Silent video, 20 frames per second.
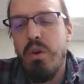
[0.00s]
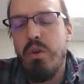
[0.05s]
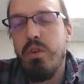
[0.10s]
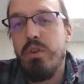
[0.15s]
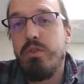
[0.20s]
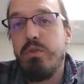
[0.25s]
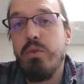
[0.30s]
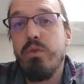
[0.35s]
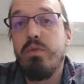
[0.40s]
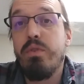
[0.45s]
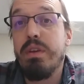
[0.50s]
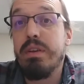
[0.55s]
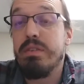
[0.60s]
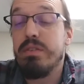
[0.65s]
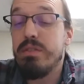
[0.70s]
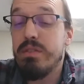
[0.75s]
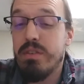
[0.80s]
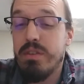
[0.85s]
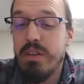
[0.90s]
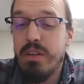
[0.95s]
the truth
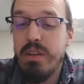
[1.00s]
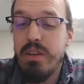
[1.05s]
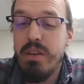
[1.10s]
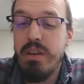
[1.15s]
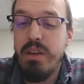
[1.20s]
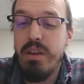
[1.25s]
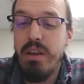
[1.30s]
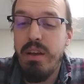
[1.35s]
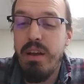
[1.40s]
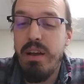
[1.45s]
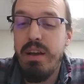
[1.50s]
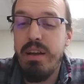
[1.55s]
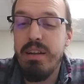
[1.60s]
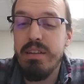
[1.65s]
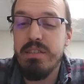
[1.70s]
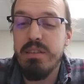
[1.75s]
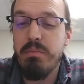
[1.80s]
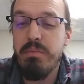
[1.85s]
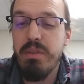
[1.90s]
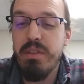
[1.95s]
is, and
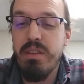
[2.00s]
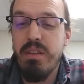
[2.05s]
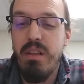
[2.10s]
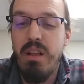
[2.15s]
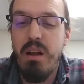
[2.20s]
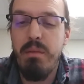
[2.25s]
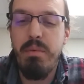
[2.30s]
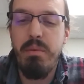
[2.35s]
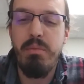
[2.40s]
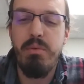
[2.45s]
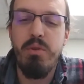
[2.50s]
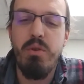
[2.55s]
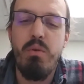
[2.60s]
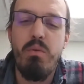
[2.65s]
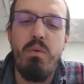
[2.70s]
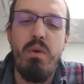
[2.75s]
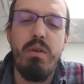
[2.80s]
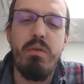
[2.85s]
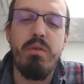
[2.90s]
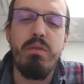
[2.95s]
it's something that a lot of people
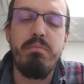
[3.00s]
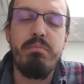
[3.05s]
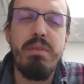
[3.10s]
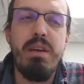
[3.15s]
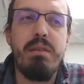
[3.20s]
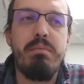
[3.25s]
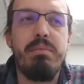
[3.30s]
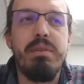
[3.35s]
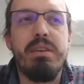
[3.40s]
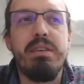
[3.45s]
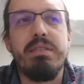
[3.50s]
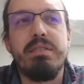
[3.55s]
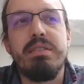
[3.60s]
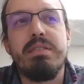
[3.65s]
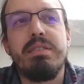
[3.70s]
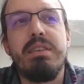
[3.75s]
don't want to admit because it